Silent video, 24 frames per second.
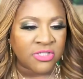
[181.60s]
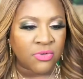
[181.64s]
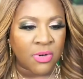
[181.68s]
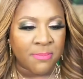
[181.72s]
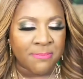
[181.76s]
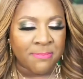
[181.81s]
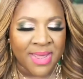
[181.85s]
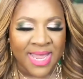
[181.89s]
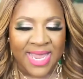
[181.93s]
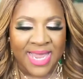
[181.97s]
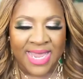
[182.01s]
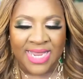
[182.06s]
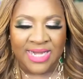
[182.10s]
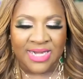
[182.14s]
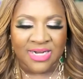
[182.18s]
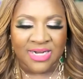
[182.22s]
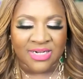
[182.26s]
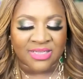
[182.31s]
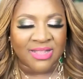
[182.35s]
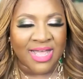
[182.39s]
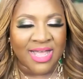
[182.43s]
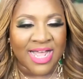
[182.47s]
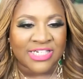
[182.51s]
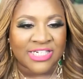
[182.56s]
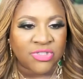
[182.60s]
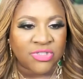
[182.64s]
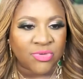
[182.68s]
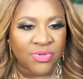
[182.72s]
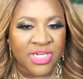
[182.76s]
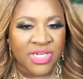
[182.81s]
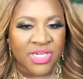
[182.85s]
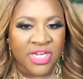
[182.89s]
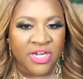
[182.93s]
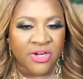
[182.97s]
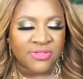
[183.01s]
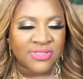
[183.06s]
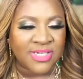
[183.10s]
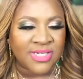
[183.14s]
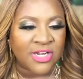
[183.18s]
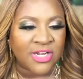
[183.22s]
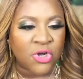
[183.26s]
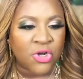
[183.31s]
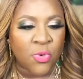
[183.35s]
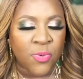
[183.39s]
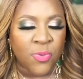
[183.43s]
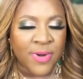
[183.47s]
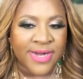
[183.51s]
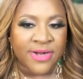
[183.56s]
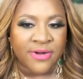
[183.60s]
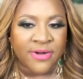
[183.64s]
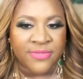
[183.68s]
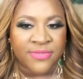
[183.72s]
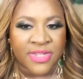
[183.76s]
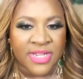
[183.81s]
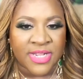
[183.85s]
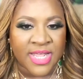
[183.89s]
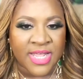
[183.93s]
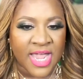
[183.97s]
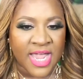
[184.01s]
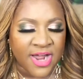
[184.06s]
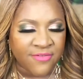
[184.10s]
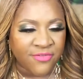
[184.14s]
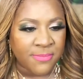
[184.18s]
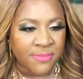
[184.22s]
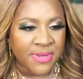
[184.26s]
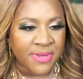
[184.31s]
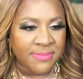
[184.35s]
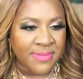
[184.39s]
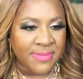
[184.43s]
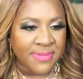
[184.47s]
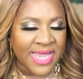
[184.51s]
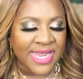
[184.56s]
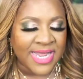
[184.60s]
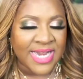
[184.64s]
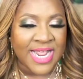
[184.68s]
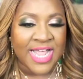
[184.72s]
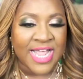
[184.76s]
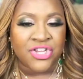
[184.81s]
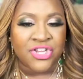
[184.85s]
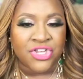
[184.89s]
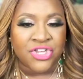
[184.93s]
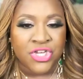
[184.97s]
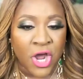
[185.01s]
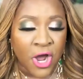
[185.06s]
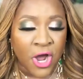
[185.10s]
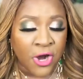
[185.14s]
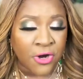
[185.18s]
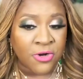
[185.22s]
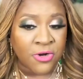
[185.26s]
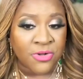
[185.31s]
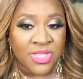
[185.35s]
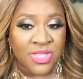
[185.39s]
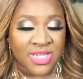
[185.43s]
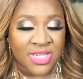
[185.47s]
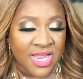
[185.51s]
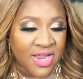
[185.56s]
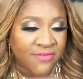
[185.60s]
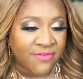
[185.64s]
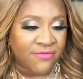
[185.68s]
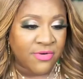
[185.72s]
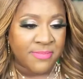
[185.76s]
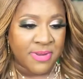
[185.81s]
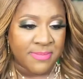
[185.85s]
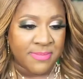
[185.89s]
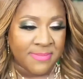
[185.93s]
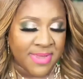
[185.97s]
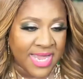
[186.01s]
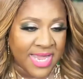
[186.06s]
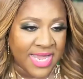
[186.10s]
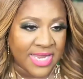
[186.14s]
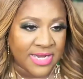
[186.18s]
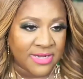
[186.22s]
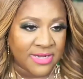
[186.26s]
made in the last 3 years and quicker than they ever been made and younger than they ever been made.